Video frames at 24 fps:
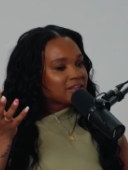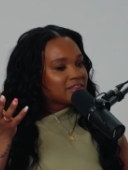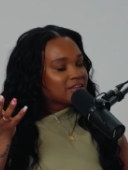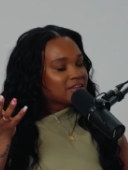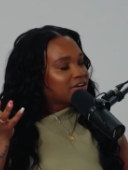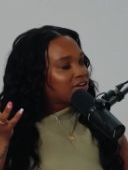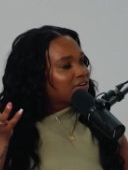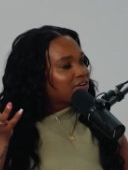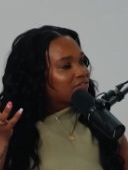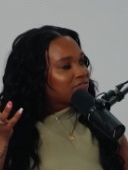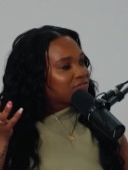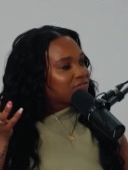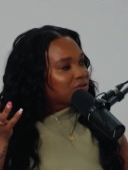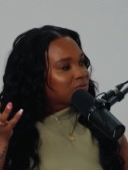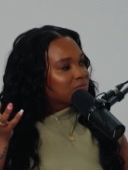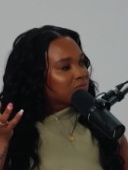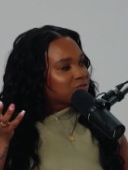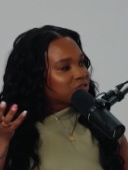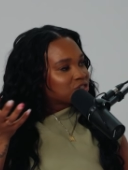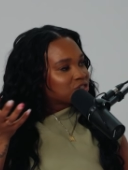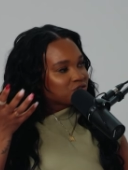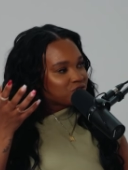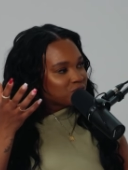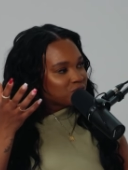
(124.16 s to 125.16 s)
there
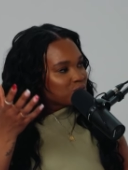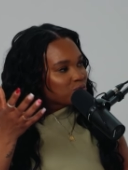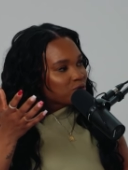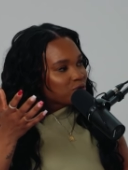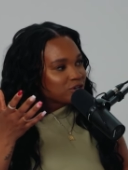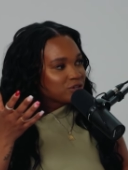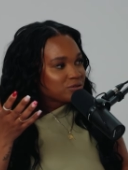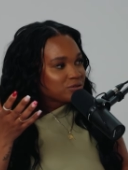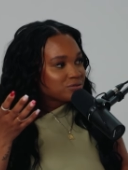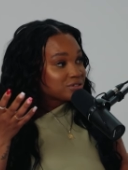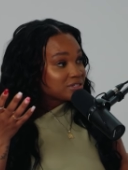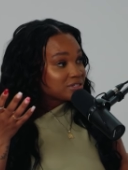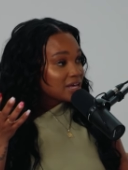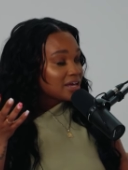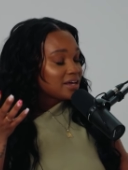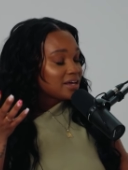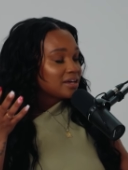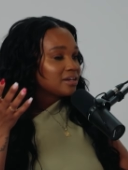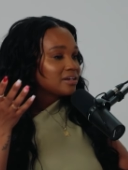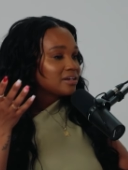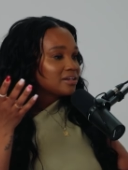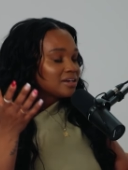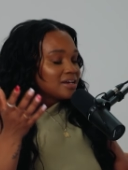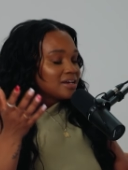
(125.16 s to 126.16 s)
from what you
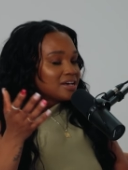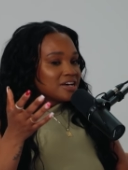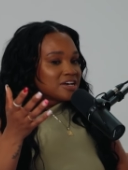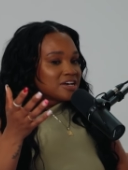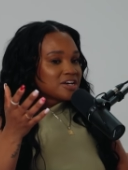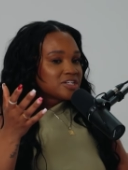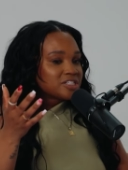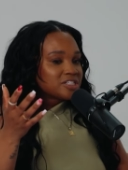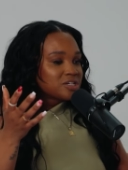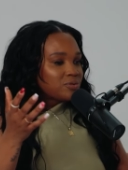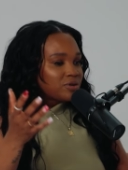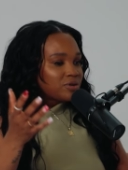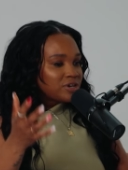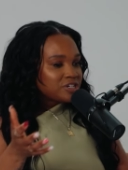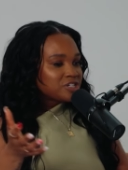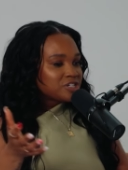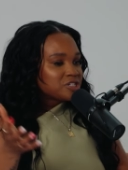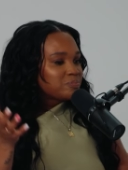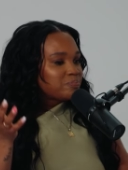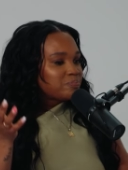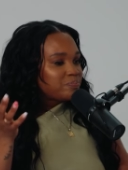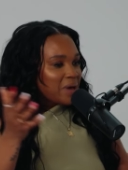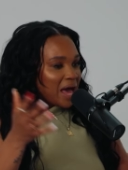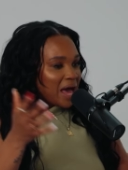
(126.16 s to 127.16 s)
said. So I want to
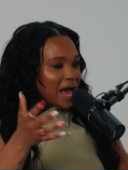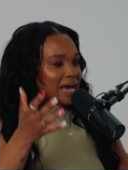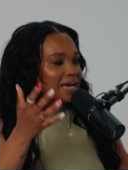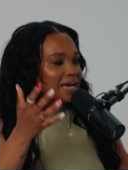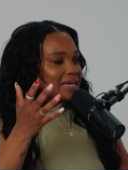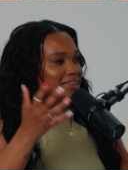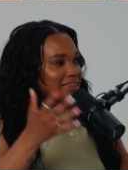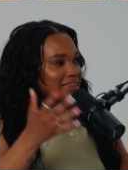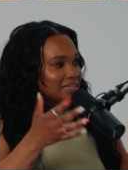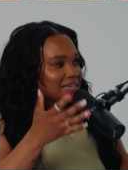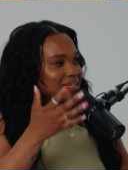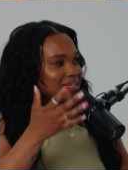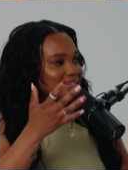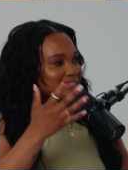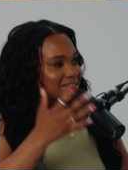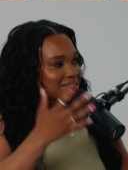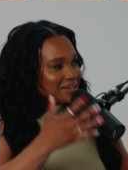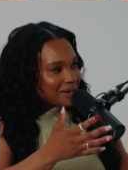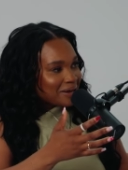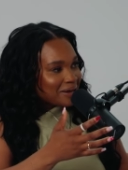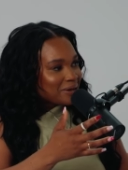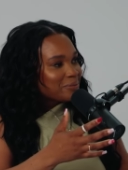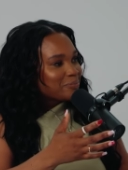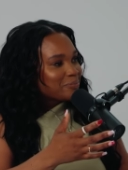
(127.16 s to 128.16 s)
just back things
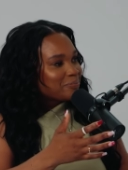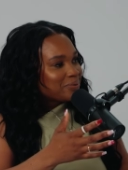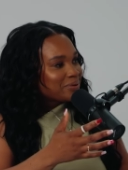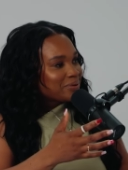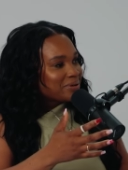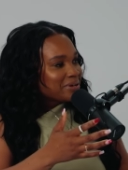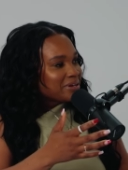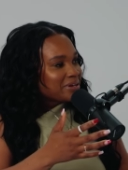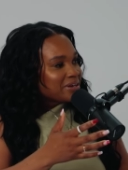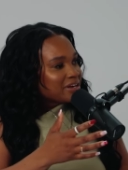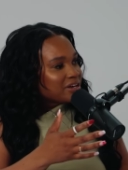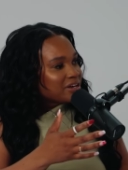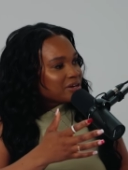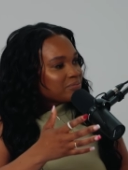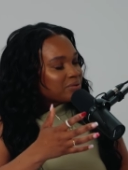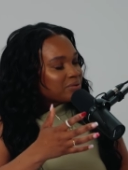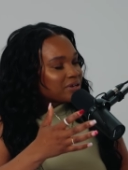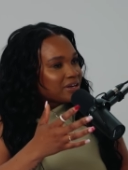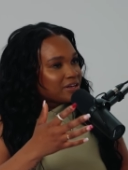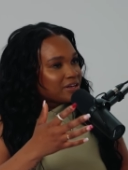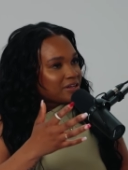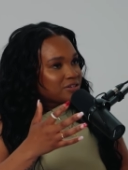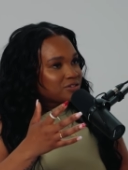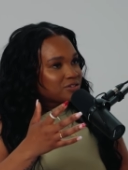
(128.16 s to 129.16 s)
up
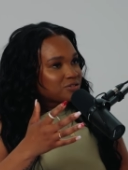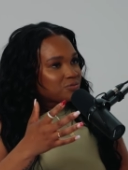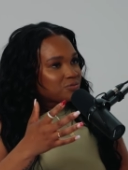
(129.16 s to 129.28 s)
because